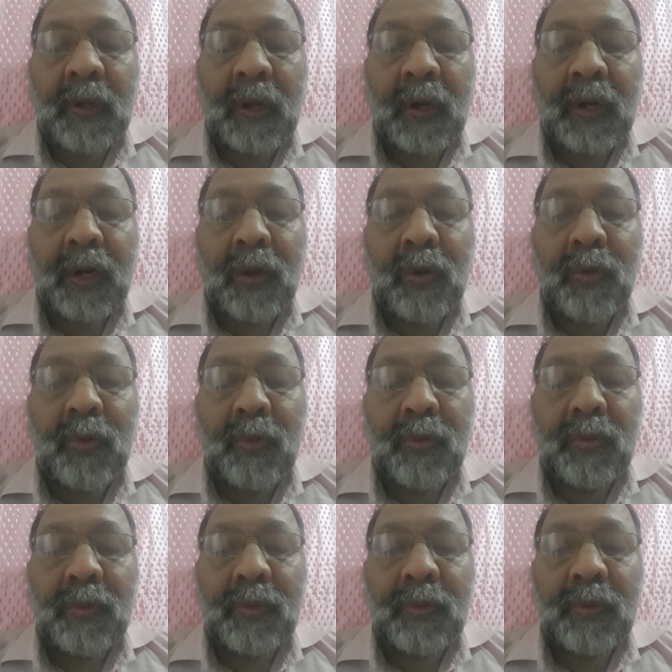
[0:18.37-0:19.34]

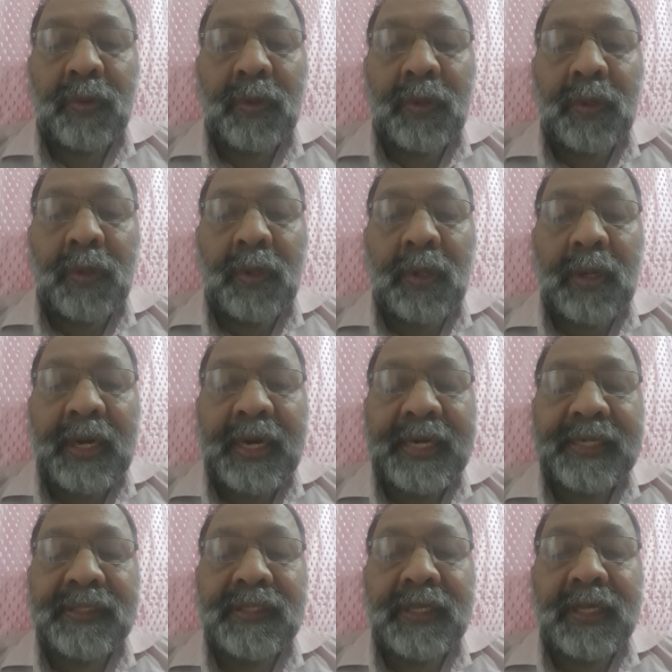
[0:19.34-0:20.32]
Now let
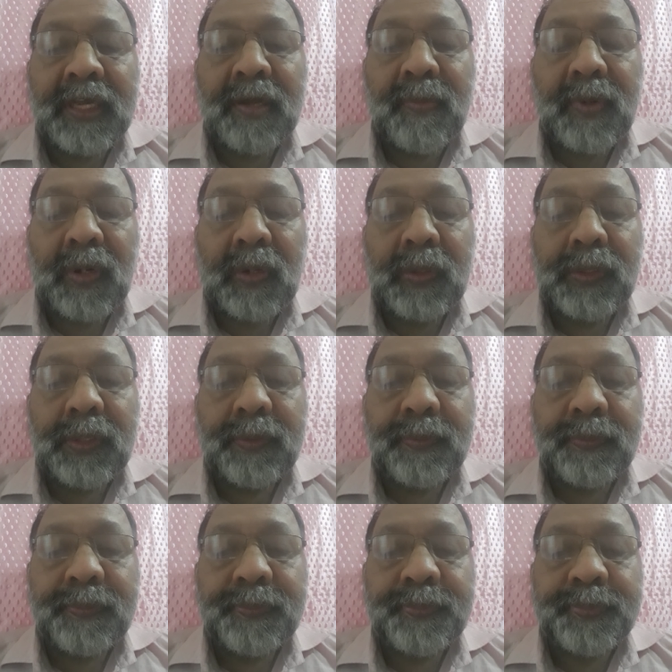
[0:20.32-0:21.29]
us think about
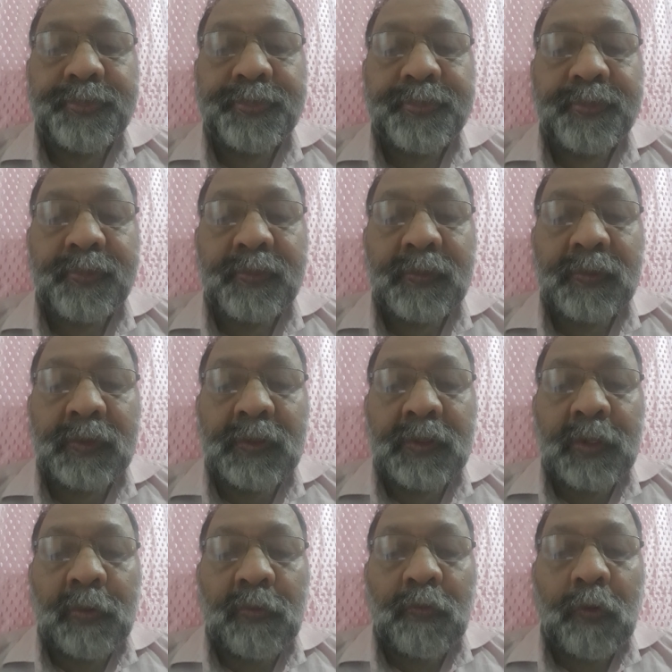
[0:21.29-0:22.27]

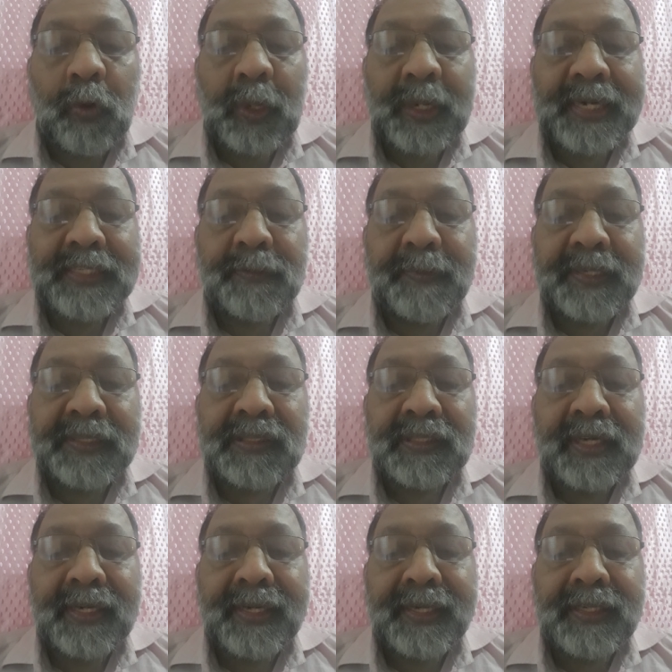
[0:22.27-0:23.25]
four aspects
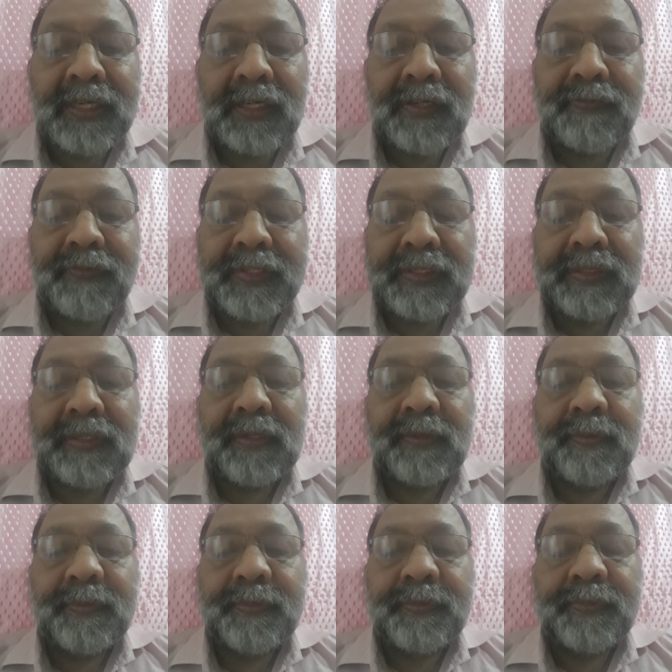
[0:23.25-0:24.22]
connected with
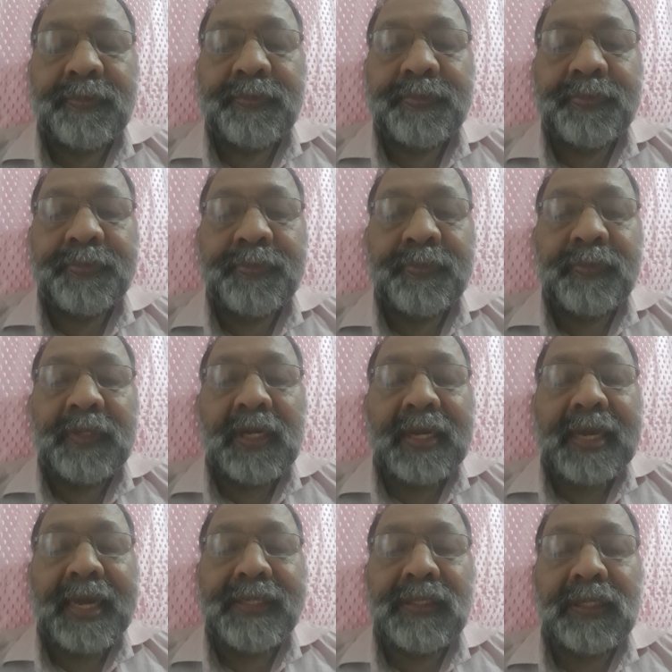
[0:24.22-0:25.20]
the
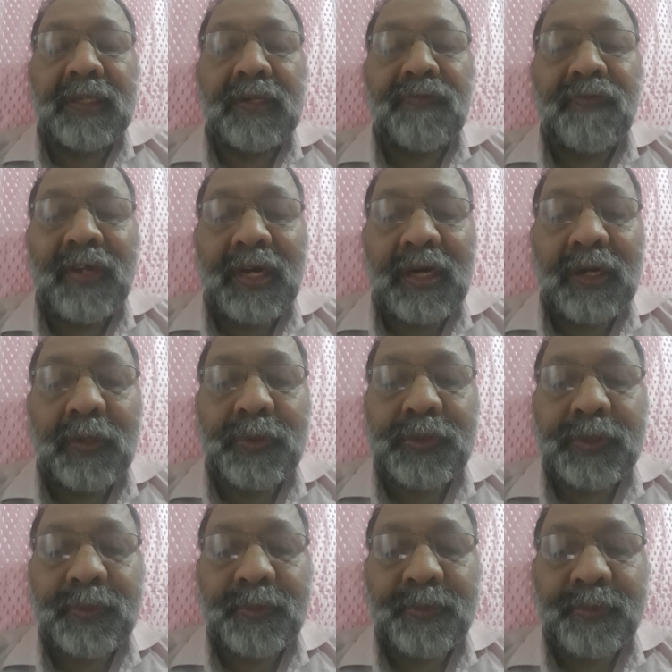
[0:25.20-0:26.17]
catching of
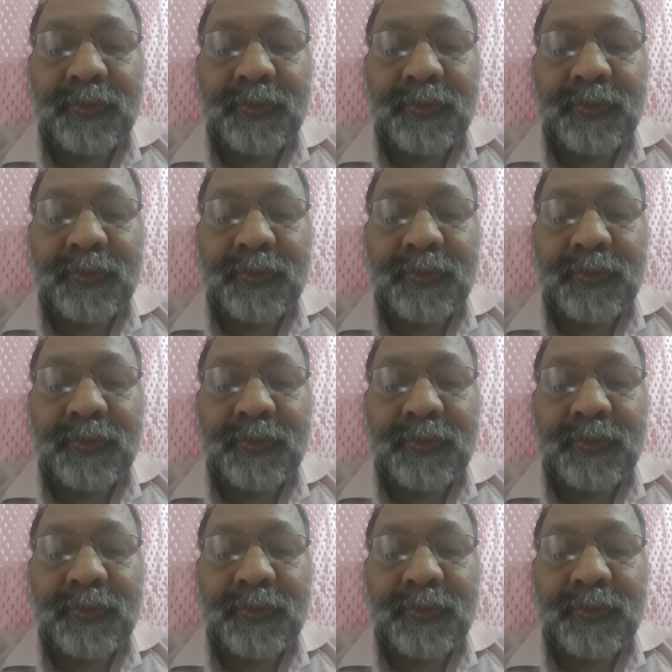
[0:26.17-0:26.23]
values.